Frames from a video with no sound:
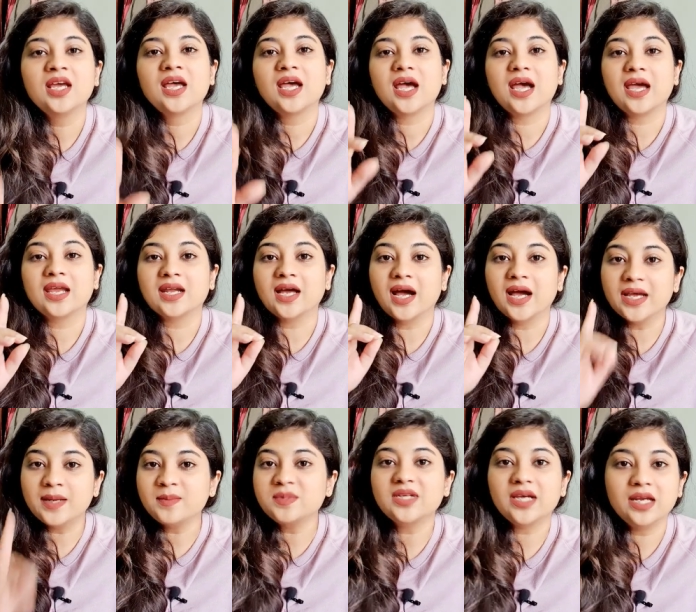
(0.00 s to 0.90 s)
and i
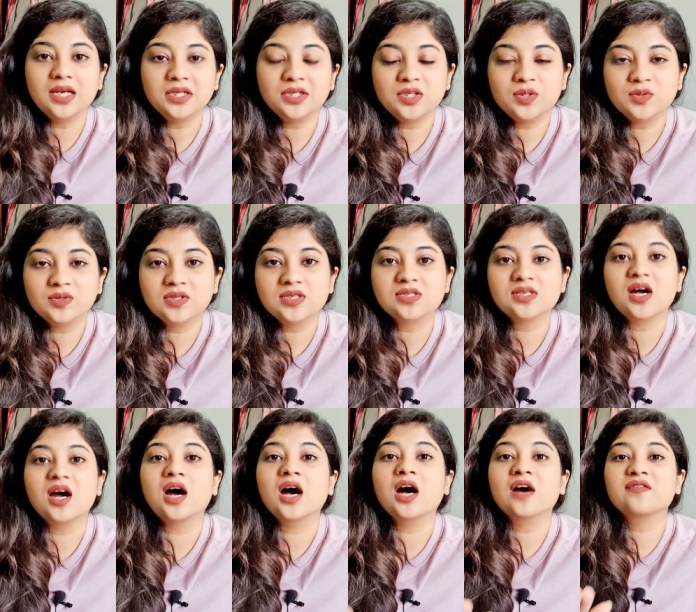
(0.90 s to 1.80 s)
am telling you this
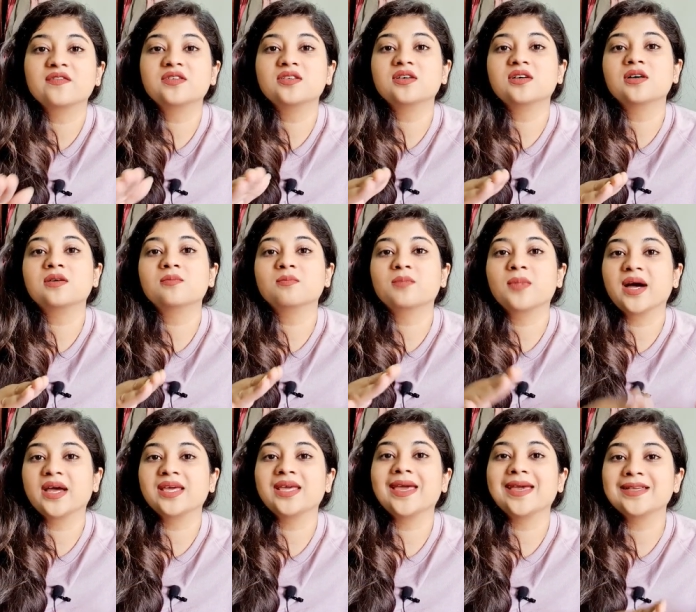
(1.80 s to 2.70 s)
after
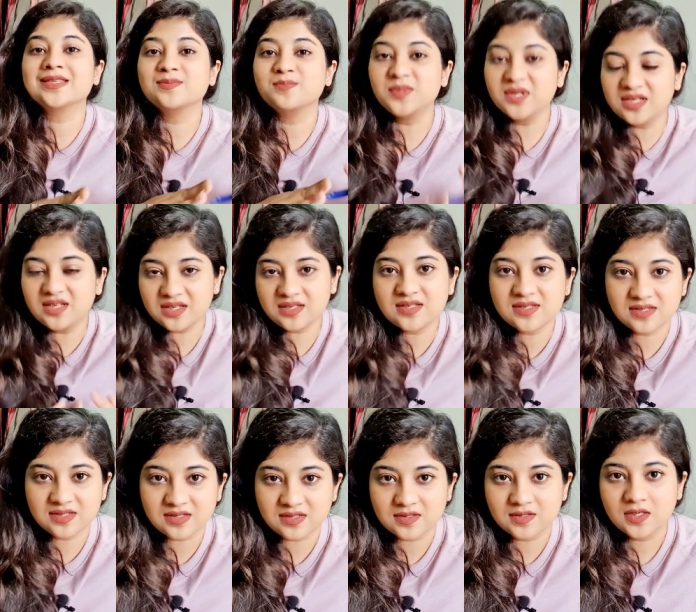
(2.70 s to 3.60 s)
my
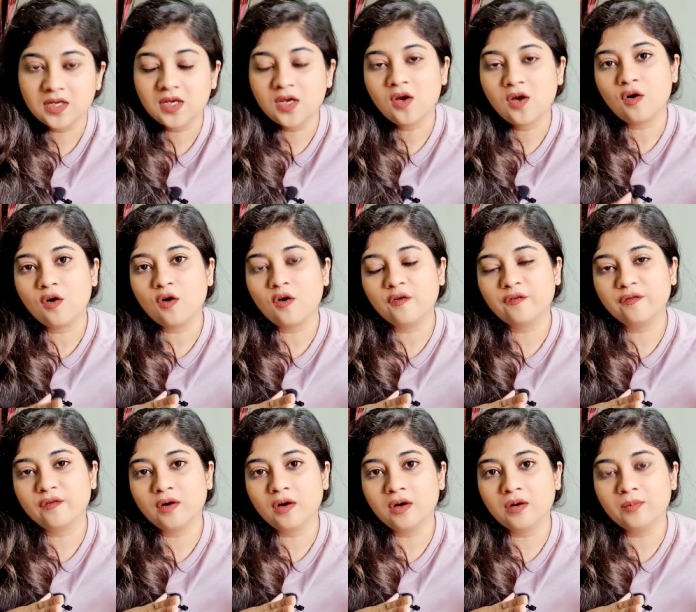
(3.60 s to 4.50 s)
experiences
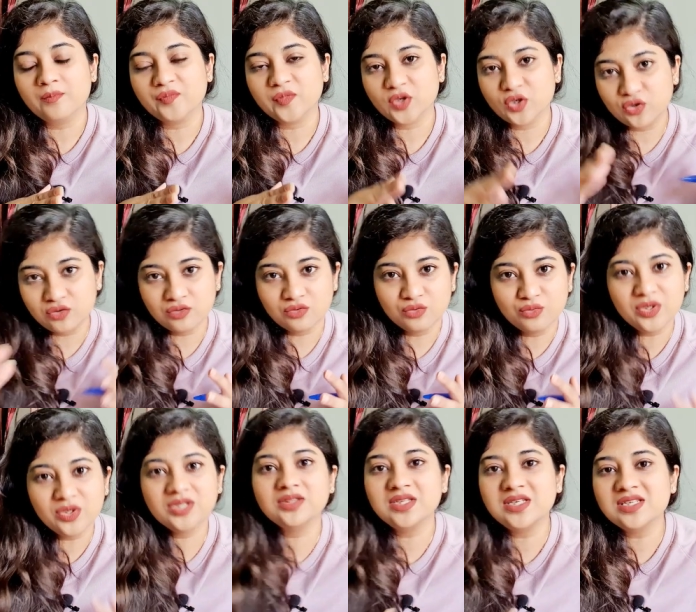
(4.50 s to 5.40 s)
of uh, you know
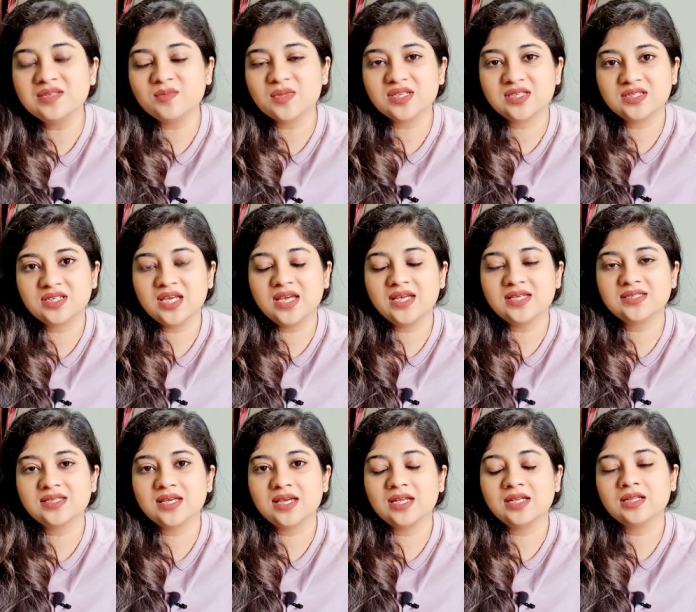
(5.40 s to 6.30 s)
doing these
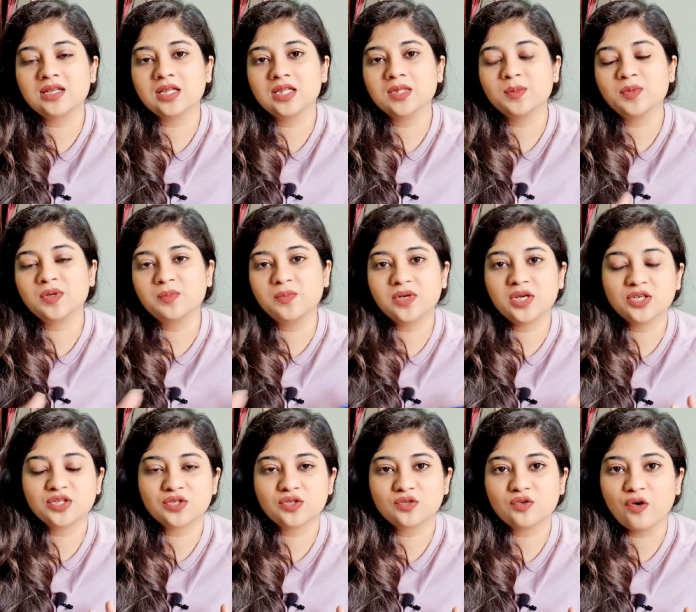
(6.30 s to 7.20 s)
mistakes in, in the
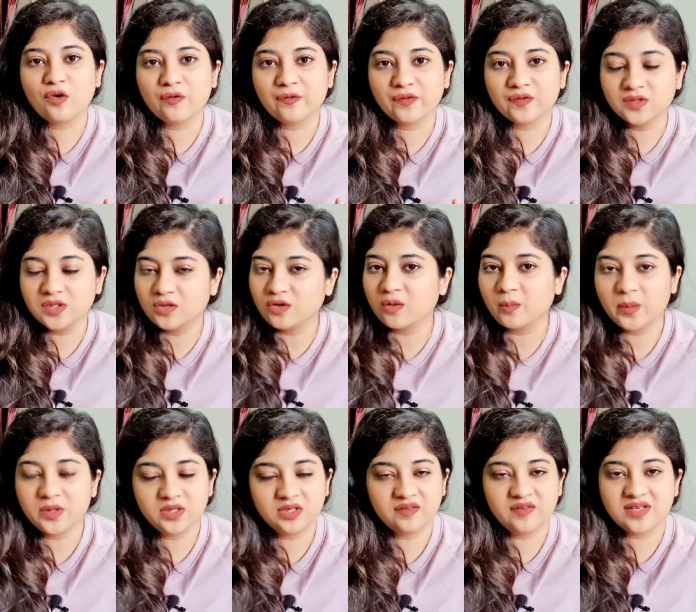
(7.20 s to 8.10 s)
preparation of the
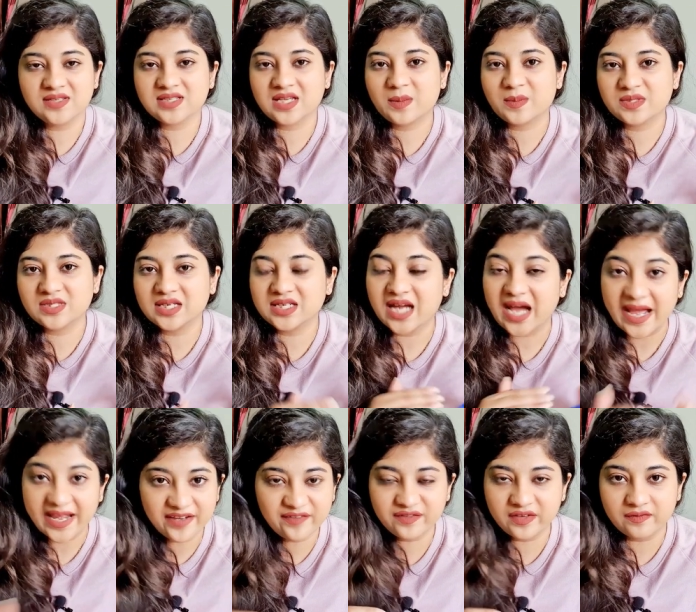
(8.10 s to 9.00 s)
competitive exams that
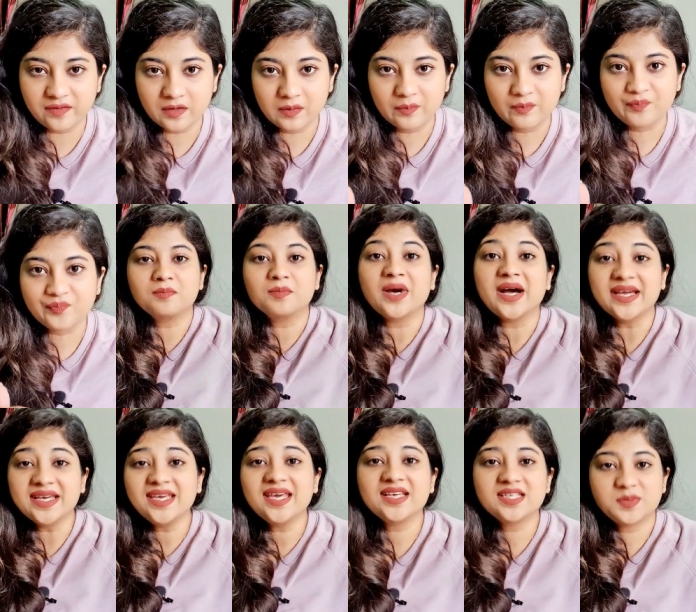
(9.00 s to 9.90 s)
i have given my
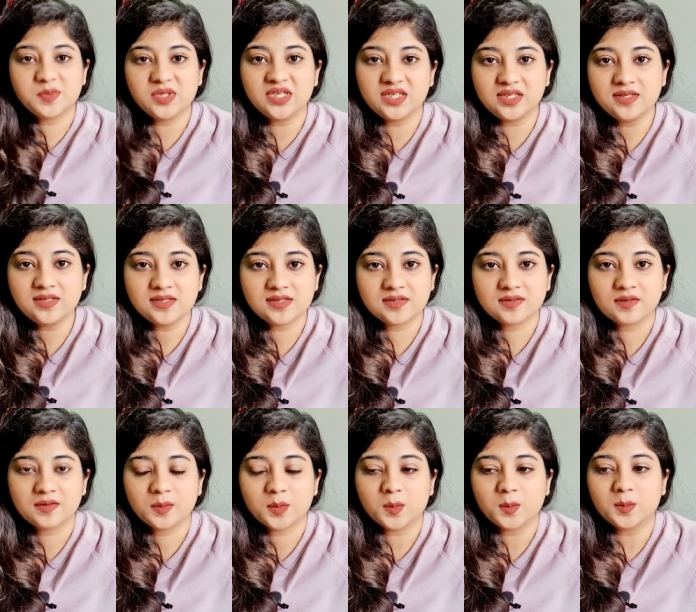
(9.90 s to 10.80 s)
experience
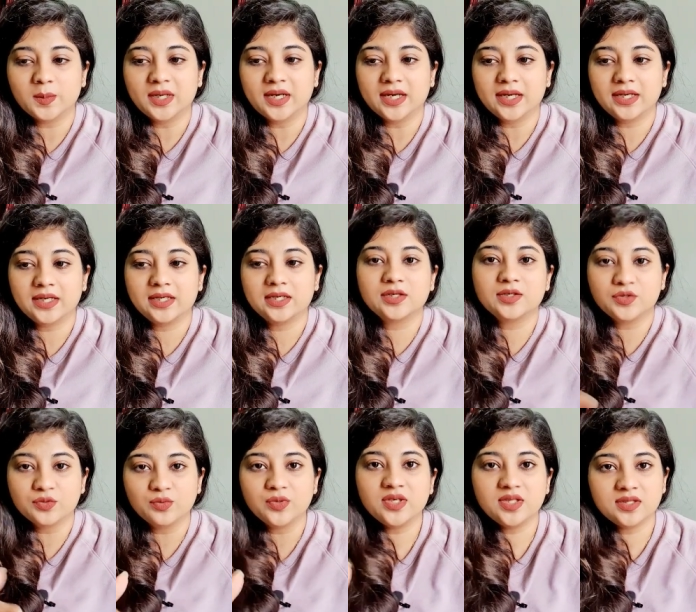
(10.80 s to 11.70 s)
by
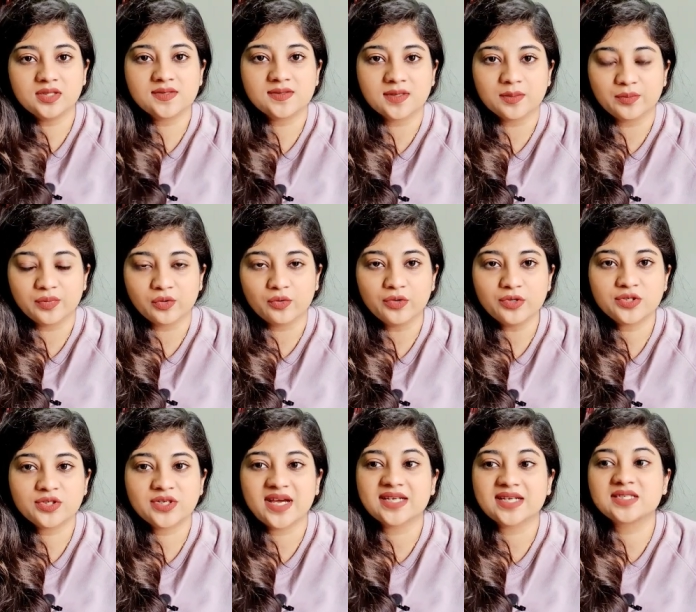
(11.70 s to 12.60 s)
doing this
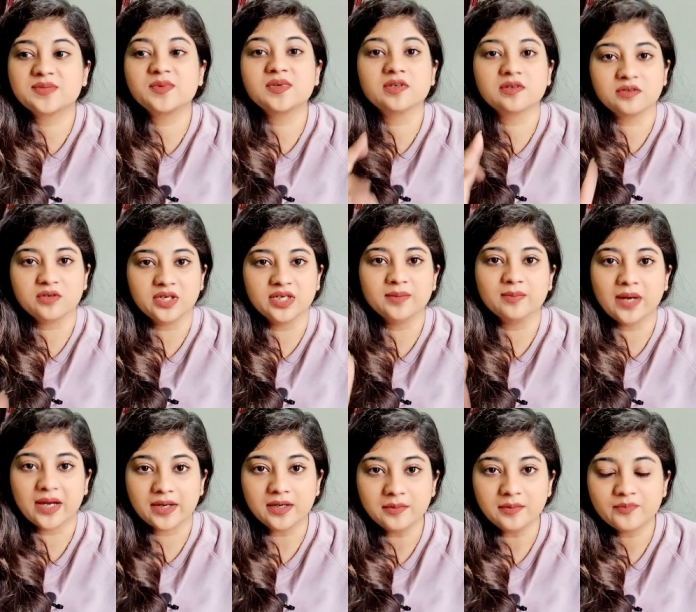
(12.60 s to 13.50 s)
approach has been really
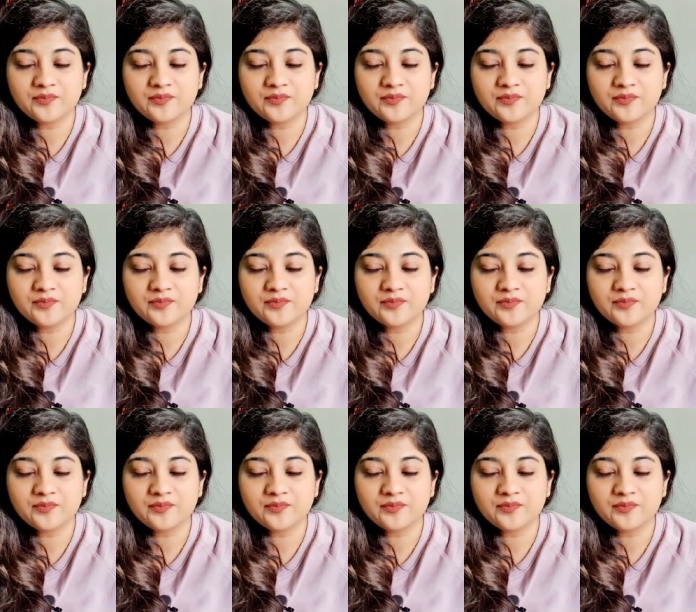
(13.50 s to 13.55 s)
bad